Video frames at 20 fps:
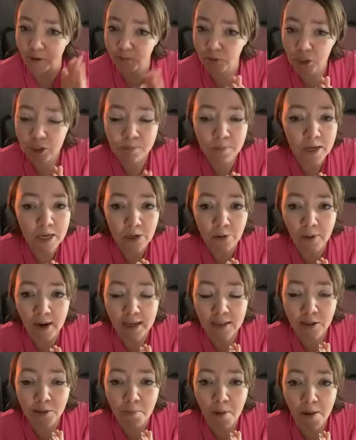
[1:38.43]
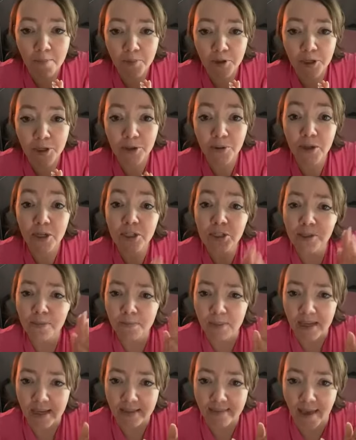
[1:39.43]
from just being a regular mompreneur to
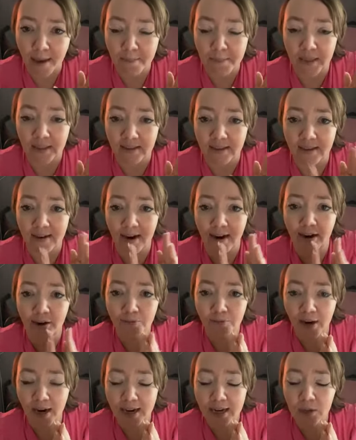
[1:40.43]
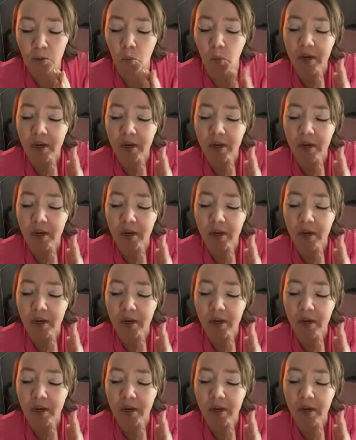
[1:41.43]
being that millionaire, right?